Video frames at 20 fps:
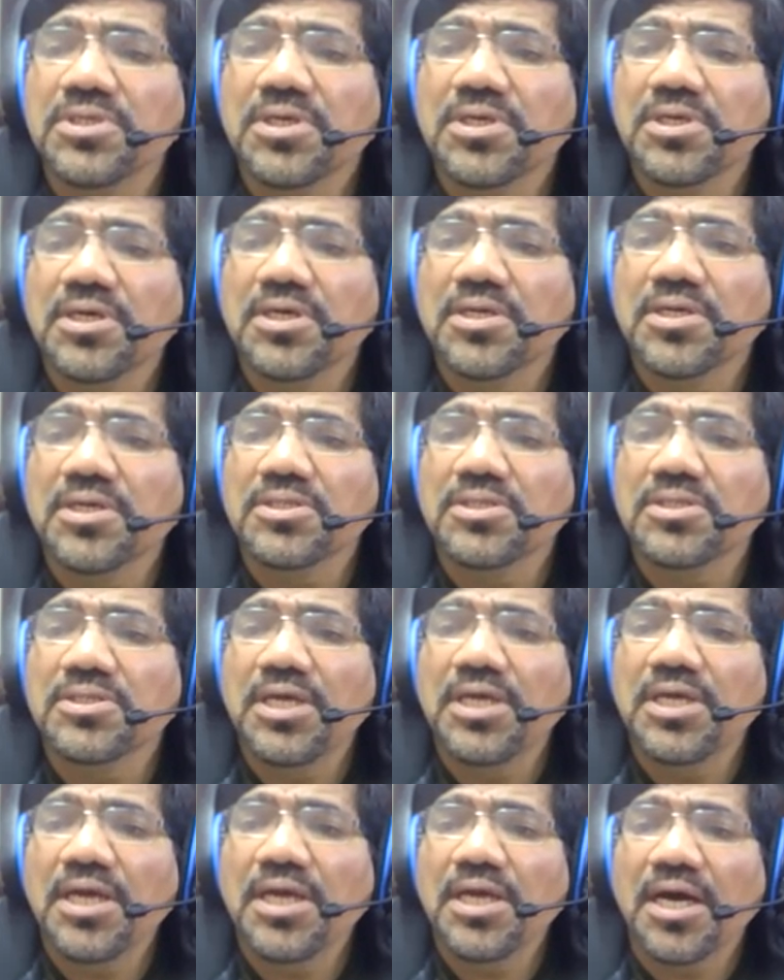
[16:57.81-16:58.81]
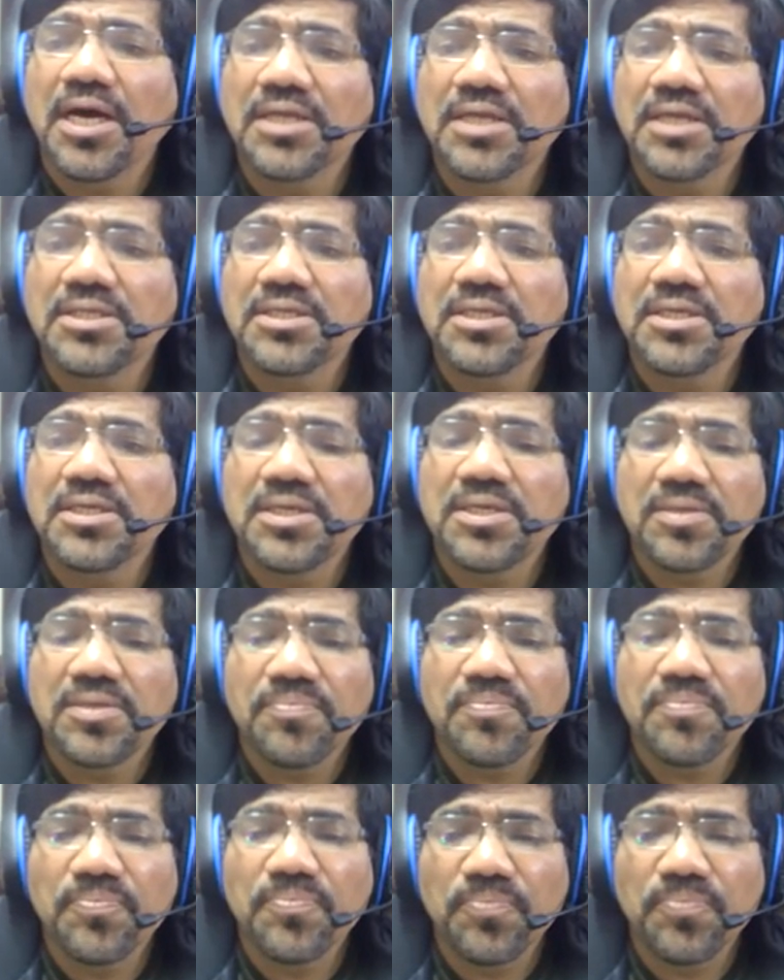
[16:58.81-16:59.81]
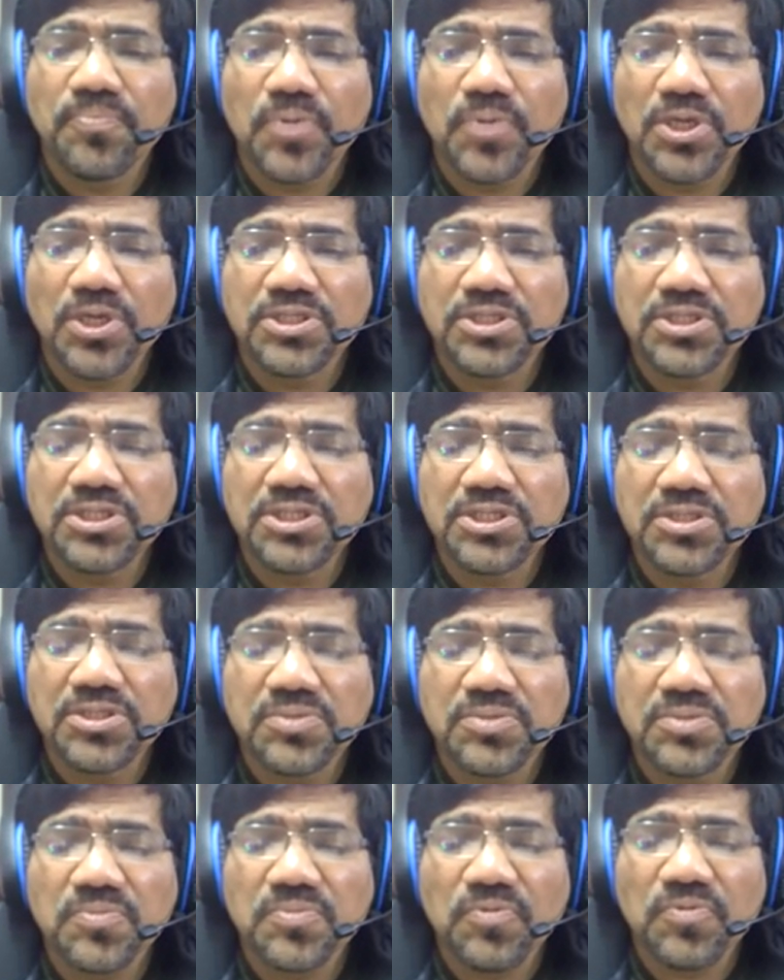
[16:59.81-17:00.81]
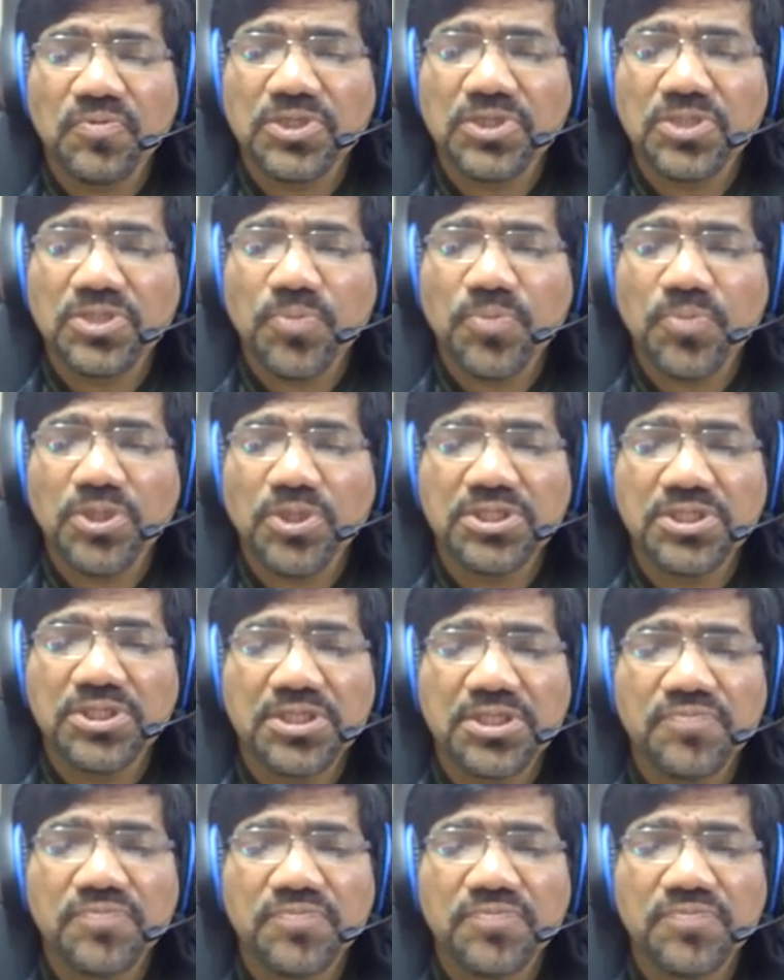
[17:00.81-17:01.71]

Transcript: they are the policies. What is the policy? That